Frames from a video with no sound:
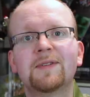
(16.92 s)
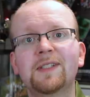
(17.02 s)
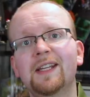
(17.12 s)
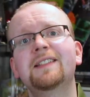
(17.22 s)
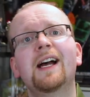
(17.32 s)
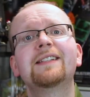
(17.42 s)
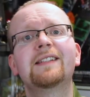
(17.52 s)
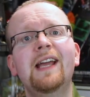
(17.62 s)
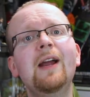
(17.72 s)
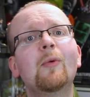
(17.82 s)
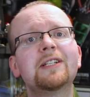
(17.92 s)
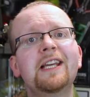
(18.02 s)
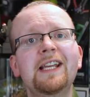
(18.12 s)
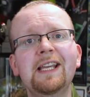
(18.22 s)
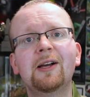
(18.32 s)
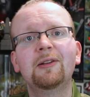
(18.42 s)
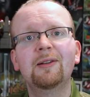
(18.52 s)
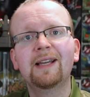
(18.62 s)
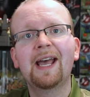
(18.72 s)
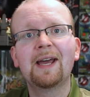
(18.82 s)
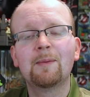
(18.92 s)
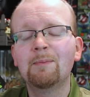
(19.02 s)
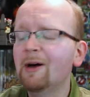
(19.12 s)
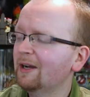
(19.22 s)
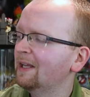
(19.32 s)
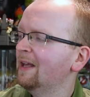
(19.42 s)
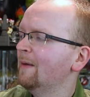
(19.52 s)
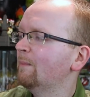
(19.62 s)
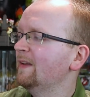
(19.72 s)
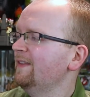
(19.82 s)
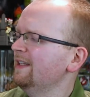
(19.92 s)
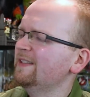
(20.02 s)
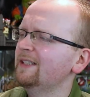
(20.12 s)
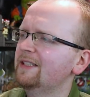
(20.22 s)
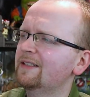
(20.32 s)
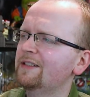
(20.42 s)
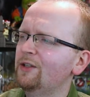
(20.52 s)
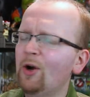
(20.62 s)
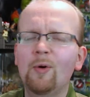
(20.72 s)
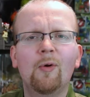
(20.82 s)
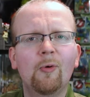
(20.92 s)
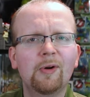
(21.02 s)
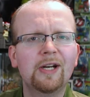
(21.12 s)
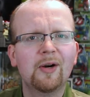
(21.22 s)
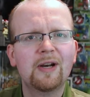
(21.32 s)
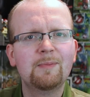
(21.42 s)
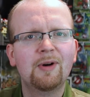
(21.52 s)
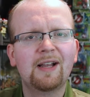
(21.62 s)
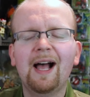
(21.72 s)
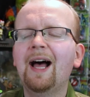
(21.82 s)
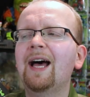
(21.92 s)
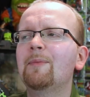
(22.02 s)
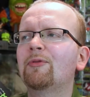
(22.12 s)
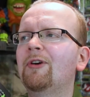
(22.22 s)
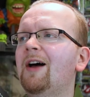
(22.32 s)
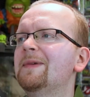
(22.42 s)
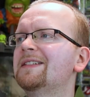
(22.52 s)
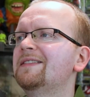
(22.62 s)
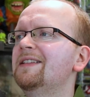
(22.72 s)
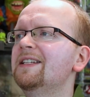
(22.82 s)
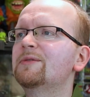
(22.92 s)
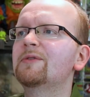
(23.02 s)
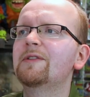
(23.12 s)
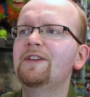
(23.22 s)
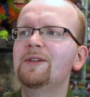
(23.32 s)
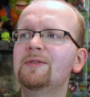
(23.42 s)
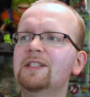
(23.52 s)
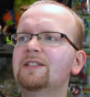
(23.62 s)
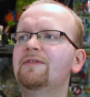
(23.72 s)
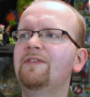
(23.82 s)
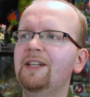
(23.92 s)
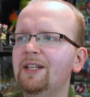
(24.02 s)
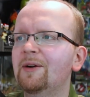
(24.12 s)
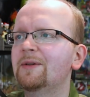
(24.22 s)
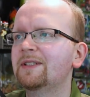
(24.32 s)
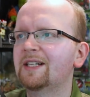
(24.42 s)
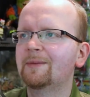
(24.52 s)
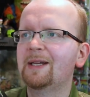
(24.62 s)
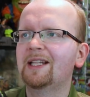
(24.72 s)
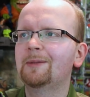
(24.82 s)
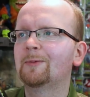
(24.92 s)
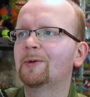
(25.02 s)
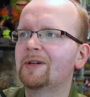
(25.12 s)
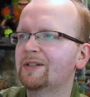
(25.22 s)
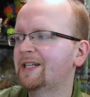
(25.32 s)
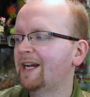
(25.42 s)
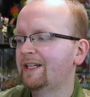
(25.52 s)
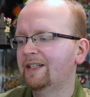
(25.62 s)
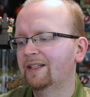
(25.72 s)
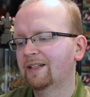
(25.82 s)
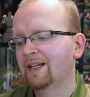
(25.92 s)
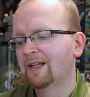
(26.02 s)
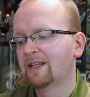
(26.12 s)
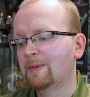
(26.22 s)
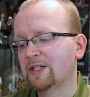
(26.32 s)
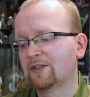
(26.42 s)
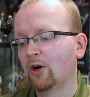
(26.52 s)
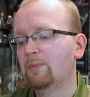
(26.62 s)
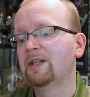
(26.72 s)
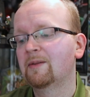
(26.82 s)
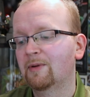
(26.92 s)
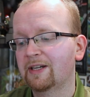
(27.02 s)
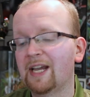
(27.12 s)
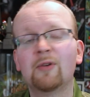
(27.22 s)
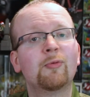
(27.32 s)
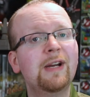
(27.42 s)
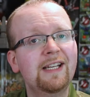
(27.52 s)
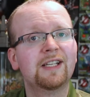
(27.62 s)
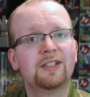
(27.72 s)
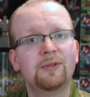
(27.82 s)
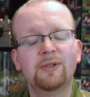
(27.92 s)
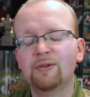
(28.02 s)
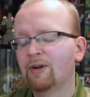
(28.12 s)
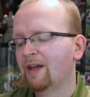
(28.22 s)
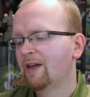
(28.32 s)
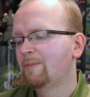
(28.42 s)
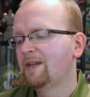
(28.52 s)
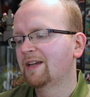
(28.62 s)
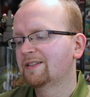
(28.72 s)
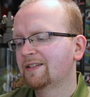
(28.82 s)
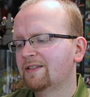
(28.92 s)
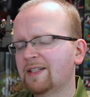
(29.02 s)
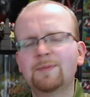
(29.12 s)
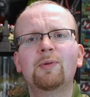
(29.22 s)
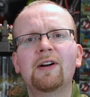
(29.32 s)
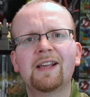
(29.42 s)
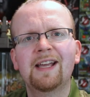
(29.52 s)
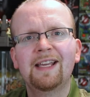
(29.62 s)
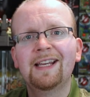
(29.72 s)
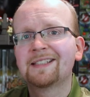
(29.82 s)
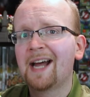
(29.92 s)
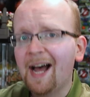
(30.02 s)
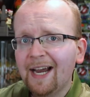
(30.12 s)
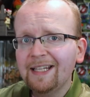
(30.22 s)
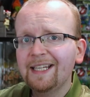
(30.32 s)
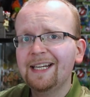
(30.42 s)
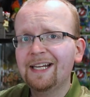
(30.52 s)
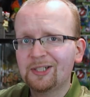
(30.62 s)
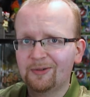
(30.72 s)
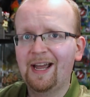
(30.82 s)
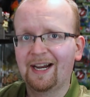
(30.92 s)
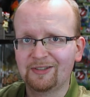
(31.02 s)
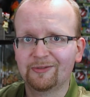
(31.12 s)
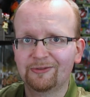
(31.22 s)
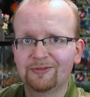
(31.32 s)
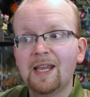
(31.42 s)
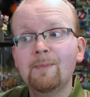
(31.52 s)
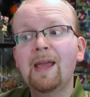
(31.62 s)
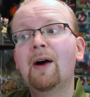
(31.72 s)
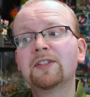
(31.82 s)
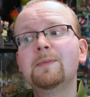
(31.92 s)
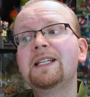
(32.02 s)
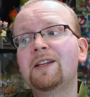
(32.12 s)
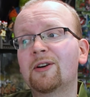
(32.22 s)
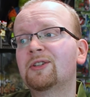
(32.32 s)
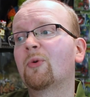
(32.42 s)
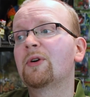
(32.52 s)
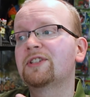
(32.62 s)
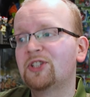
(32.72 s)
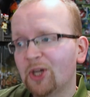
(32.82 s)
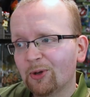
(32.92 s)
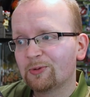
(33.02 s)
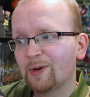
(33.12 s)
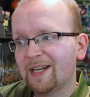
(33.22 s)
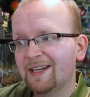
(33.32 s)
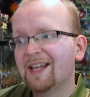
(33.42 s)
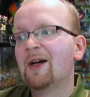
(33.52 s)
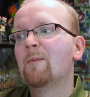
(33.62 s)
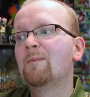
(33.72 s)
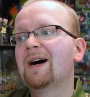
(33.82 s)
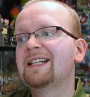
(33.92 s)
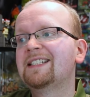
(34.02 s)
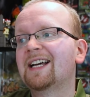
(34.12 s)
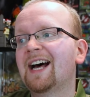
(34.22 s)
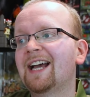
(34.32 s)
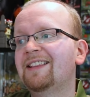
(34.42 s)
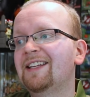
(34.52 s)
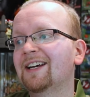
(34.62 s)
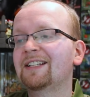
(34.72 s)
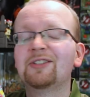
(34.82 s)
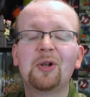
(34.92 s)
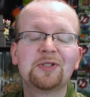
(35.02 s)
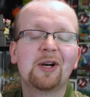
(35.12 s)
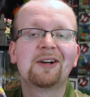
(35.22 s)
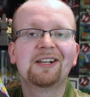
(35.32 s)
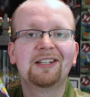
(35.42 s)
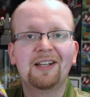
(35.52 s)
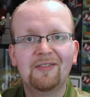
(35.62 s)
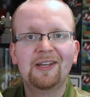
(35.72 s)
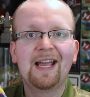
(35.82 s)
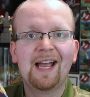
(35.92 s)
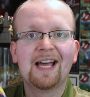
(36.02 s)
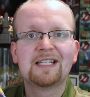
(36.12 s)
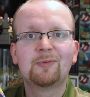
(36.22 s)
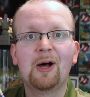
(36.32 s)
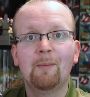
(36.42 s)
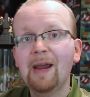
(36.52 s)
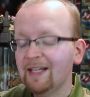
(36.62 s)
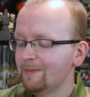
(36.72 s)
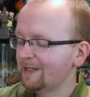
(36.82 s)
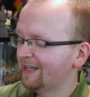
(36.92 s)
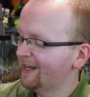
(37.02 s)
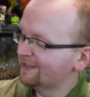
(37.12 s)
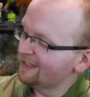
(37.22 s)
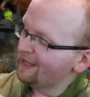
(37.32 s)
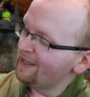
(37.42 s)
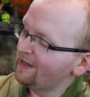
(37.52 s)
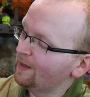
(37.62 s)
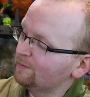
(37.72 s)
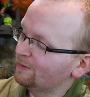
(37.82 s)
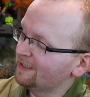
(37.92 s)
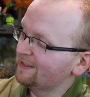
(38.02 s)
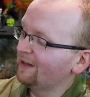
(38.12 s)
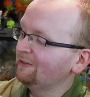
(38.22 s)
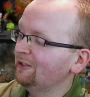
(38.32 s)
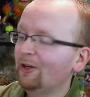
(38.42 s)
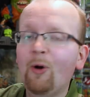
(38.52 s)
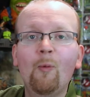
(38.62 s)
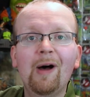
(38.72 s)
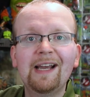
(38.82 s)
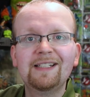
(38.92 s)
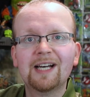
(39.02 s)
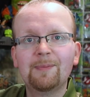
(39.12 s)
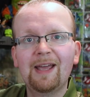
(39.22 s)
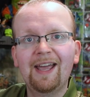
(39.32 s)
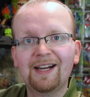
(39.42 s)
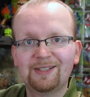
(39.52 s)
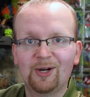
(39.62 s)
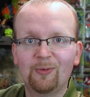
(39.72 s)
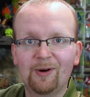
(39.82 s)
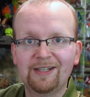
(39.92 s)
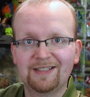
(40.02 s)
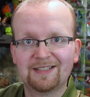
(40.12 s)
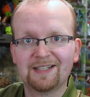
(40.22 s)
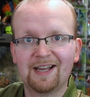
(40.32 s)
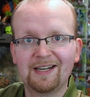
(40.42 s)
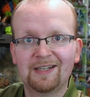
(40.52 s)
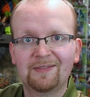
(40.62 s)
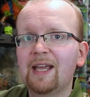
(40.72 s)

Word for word: So yes, guys, today we're taking a look at a book but this is no ordinary book. I promise this review, this video is going to be a little bit more entertaining than, than me just opening a book and reading it to you because this book is highly interactive. It may also be geared towards children, but uh, I think adults are going to love it as well, mainly because it comes with this little wind-up Ecto-1 inside.